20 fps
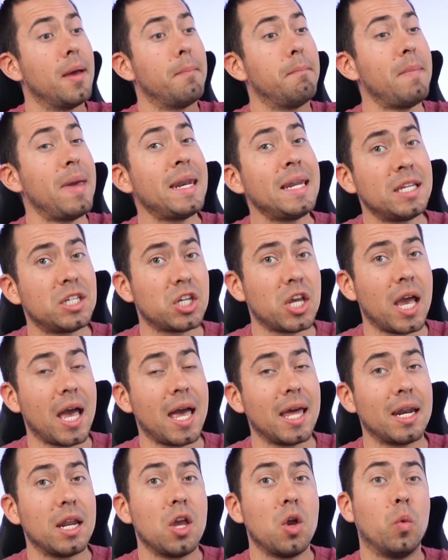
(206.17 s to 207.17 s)

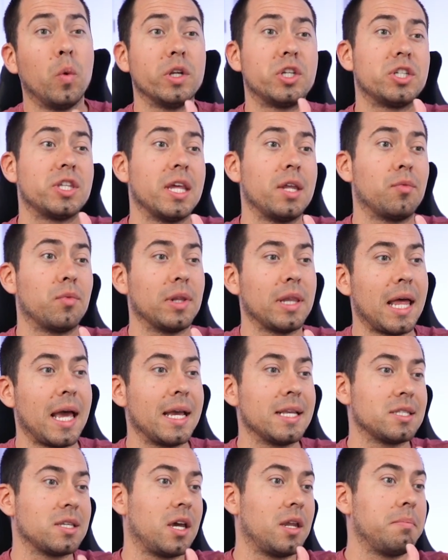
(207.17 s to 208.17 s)
ManyChat, which then
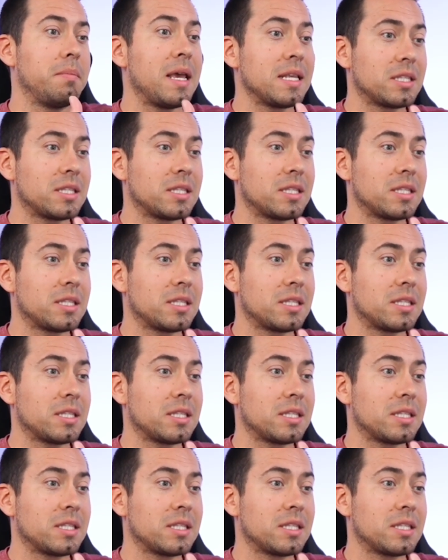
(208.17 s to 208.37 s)
relies on